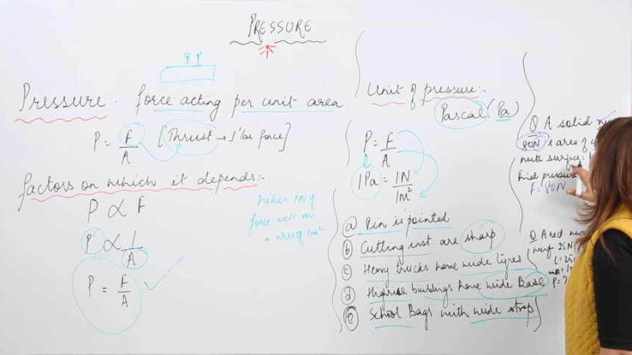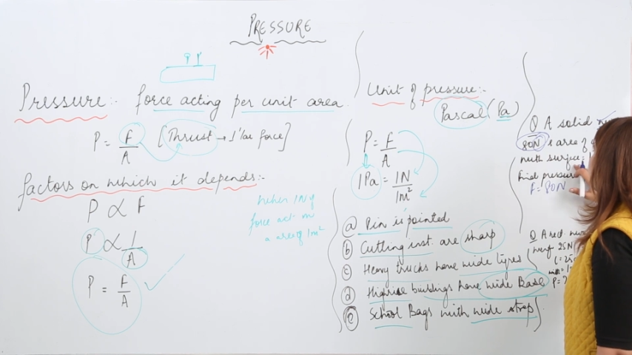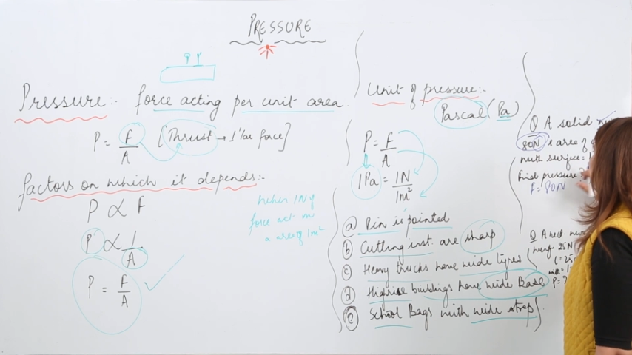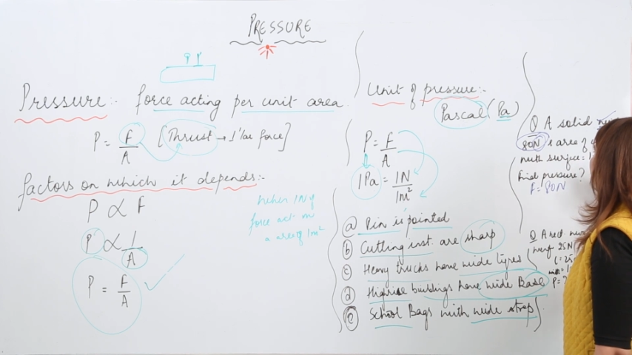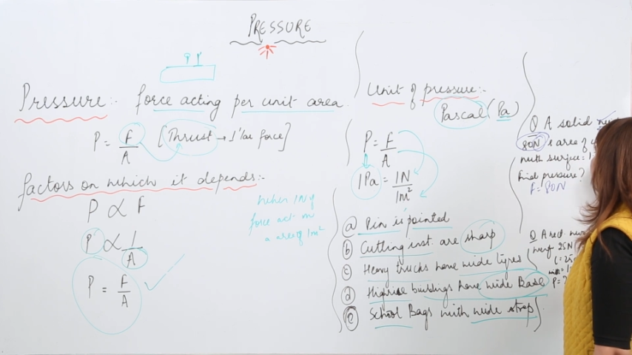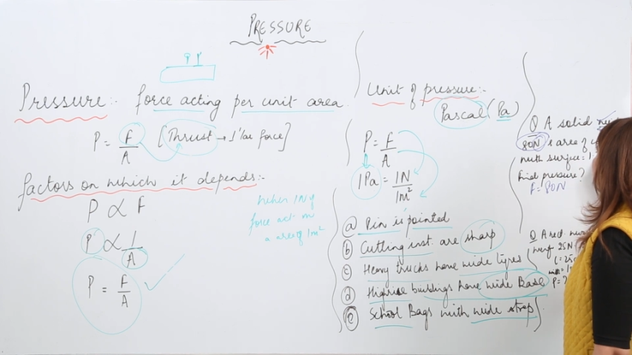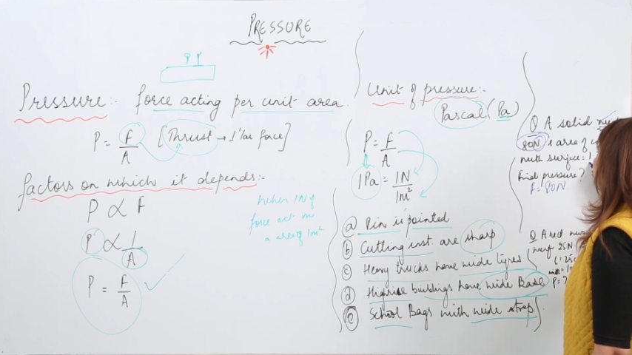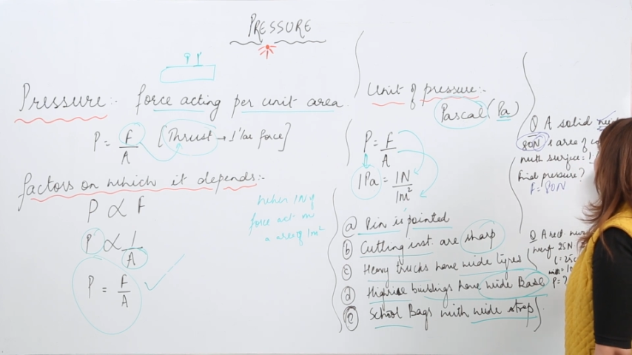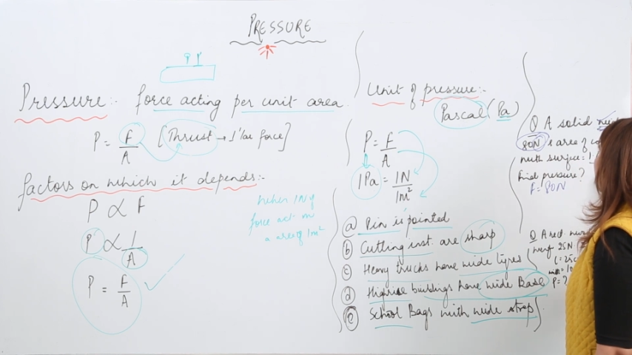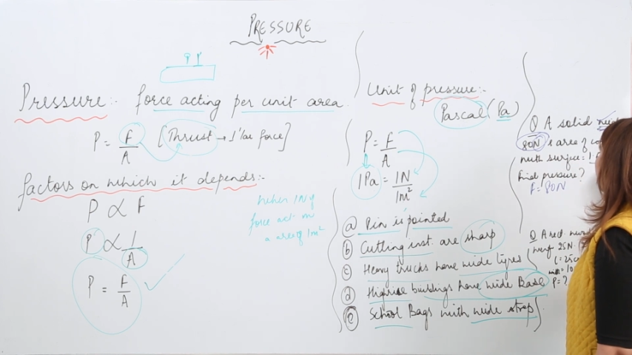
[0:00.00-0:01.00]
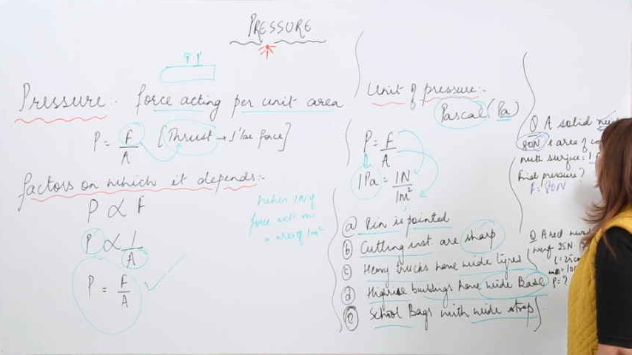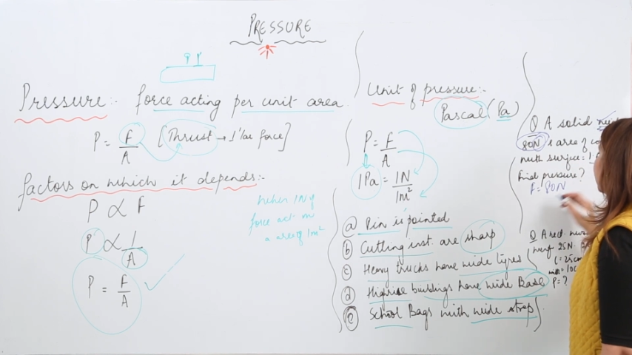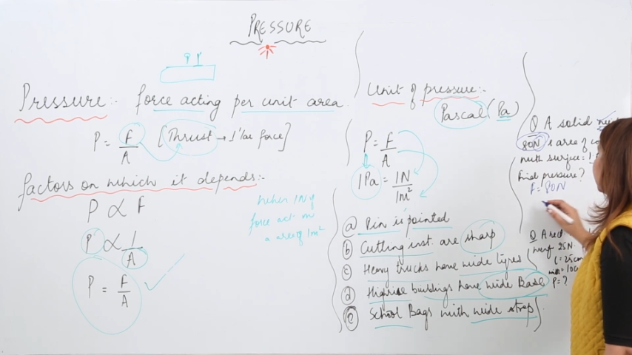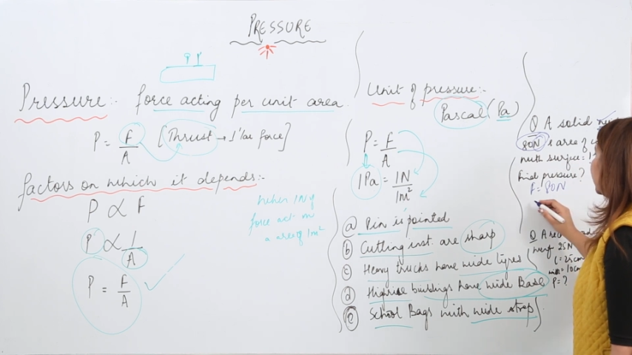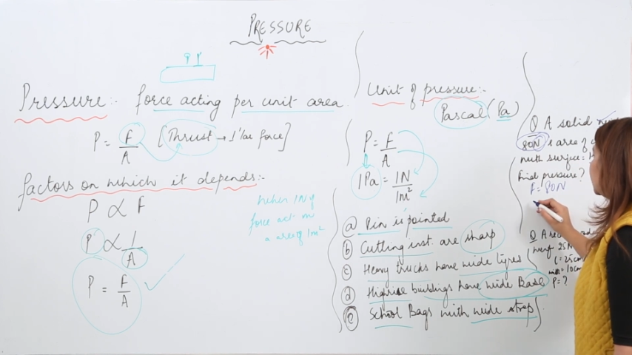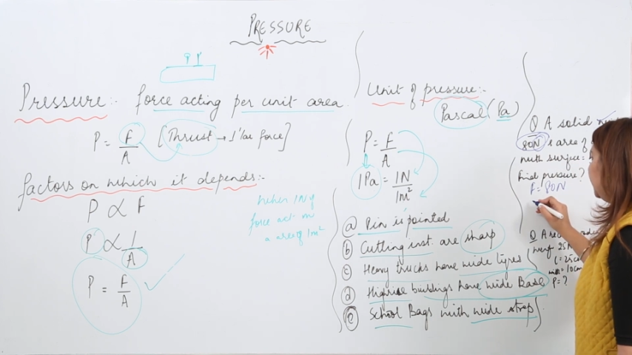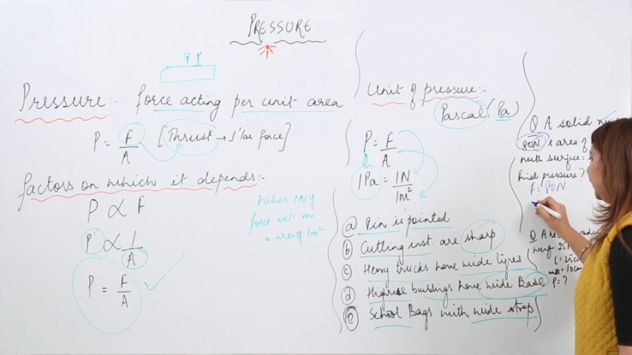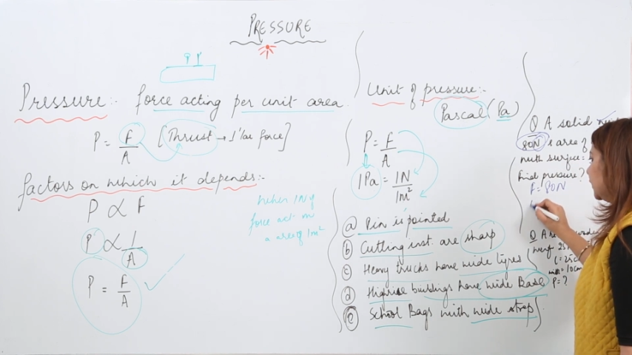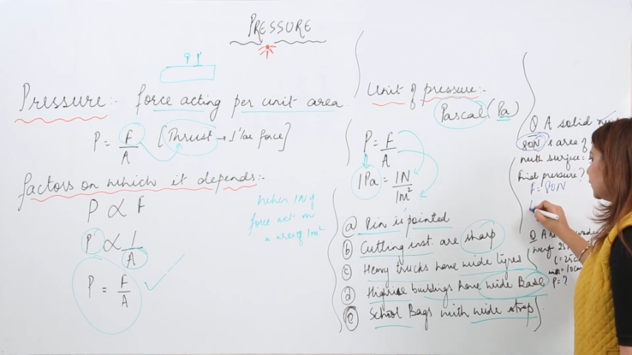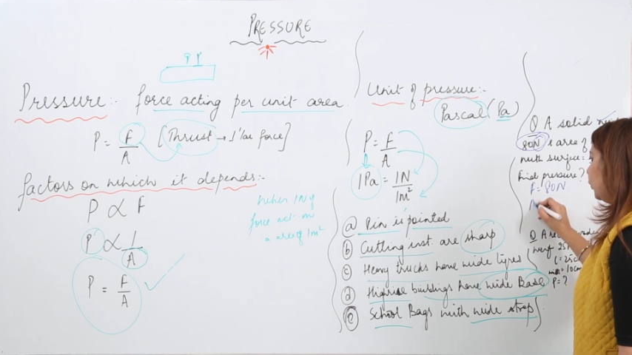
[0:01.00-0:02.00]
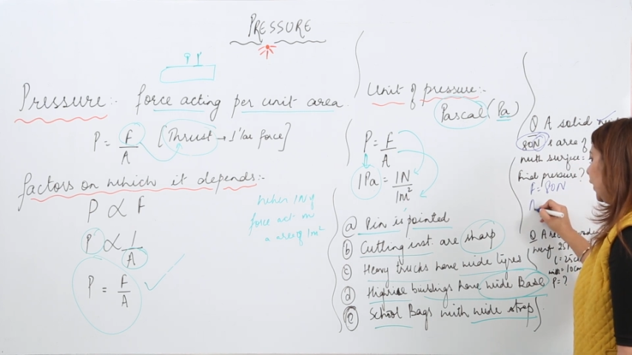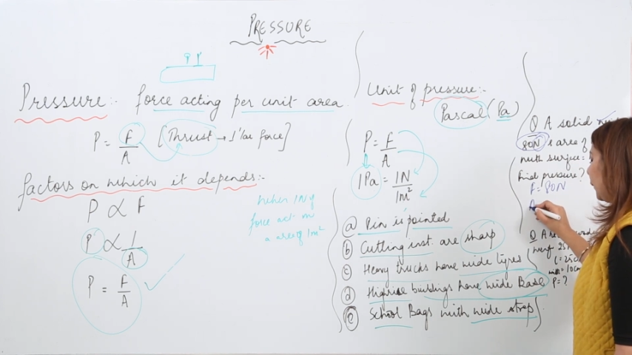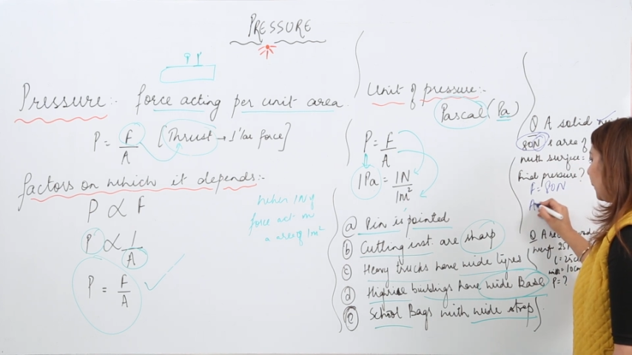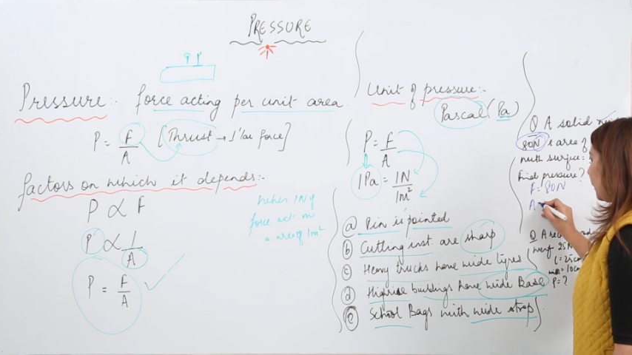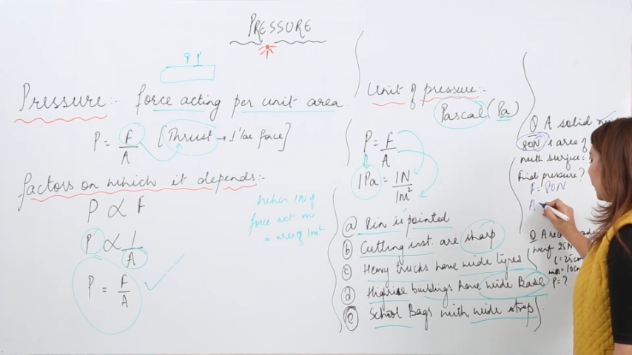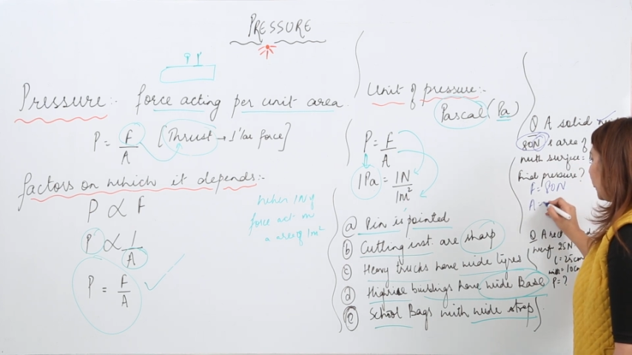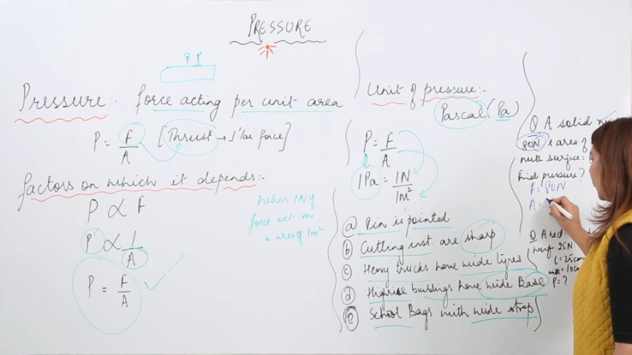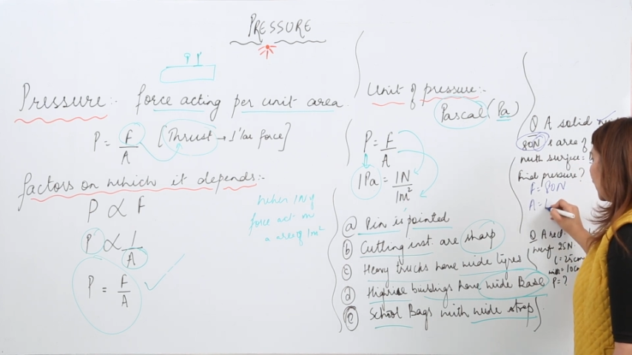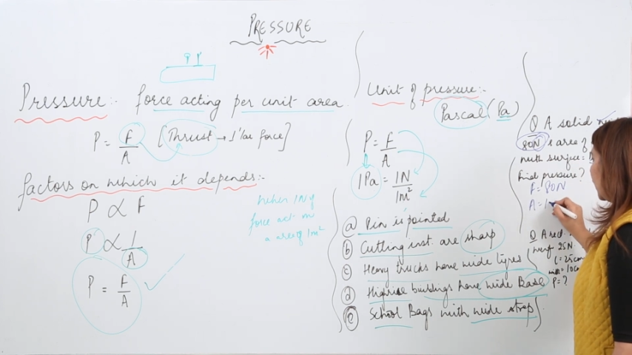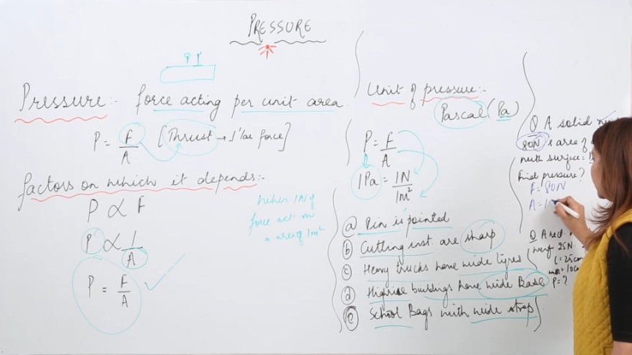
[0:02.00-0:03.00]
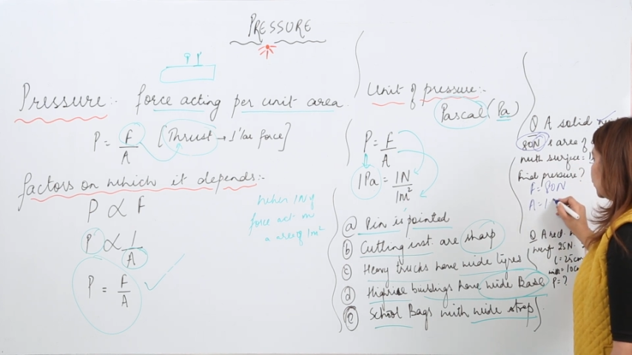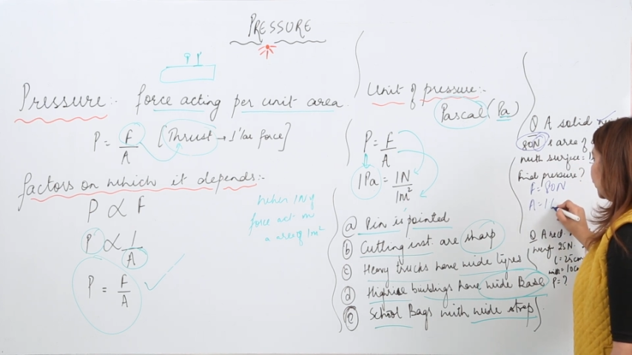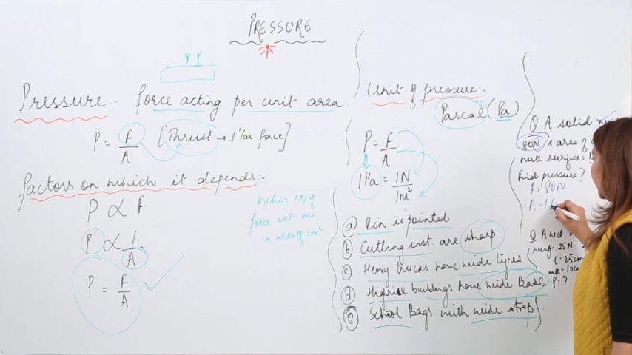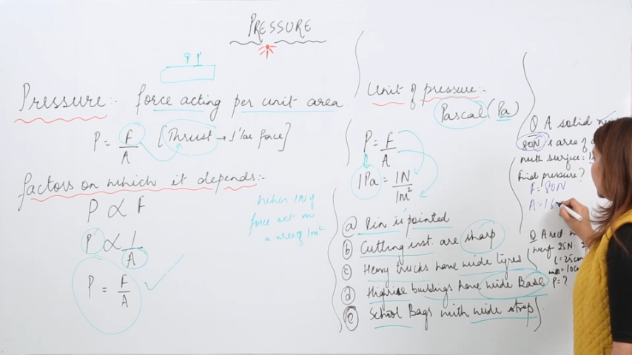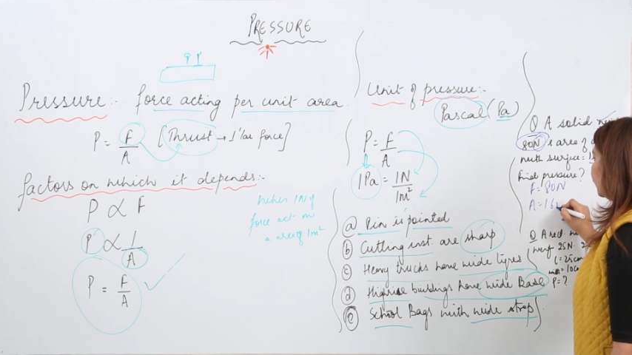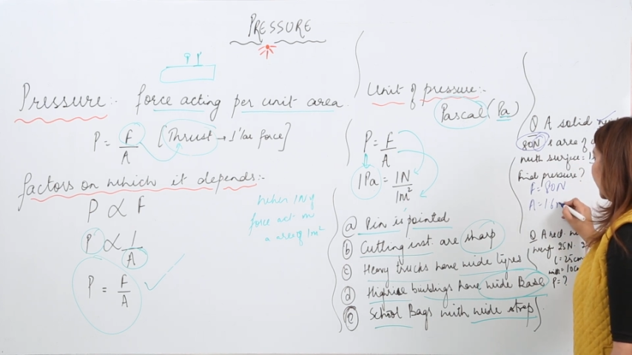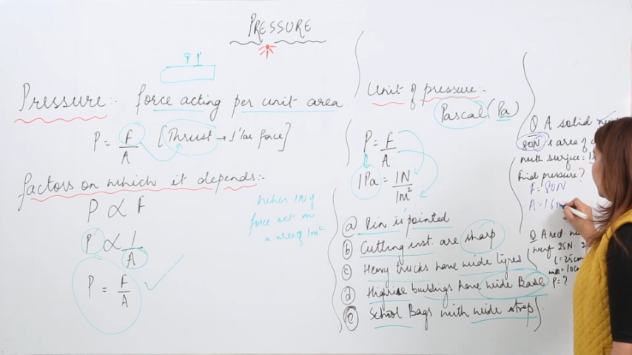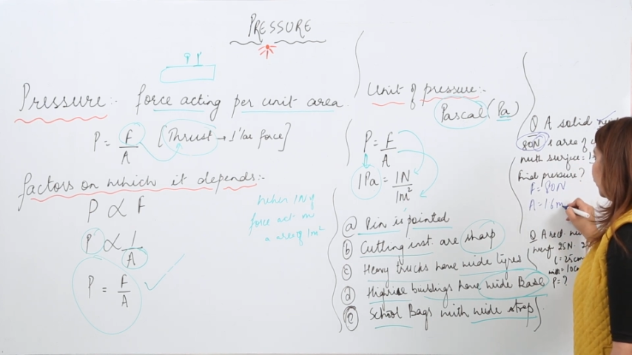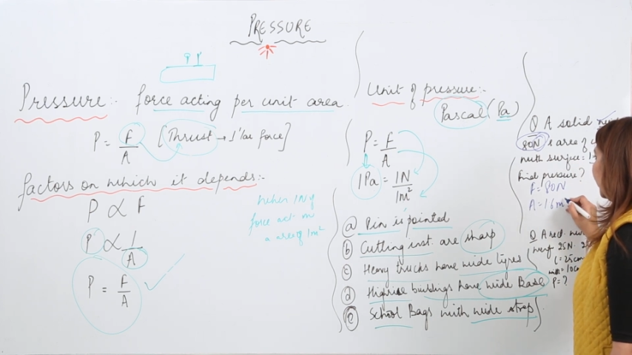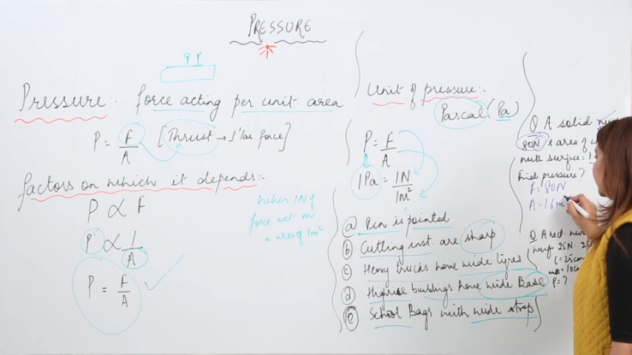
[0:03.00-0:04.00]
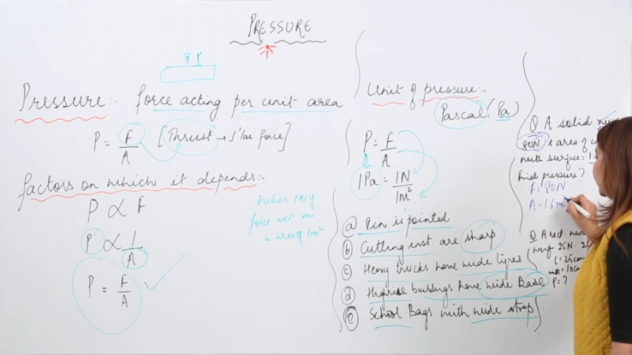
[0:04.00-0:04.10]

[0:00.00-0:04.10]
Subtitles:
(no speaker visible)